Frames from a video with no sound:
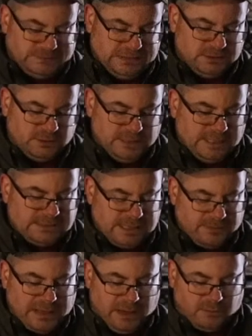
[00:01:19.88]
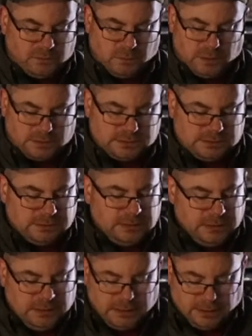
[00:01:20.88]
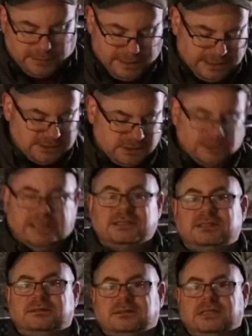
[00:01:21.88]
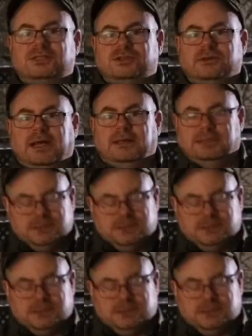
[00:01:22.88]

So that's how that one works. All right, and so let's do that.